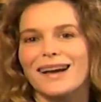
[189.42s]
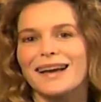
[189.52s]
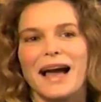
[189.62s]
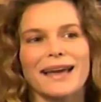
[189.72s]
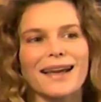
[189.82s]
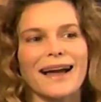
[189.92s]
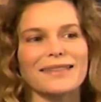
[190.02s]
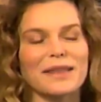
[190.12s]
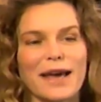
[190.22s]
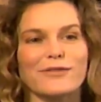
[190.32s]
I
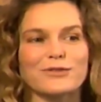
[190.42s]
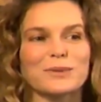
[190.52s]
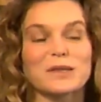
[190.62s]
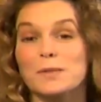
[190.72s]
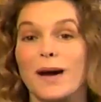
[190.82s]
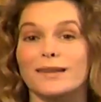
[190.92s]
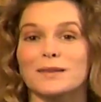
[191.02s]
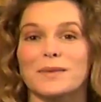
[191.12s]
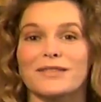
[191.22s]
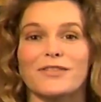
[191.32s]
left with a smile
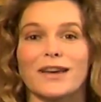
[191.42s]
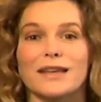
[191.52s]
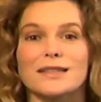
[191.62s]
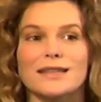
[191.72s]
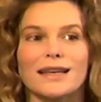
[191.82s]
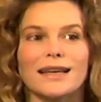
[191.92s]
on my face.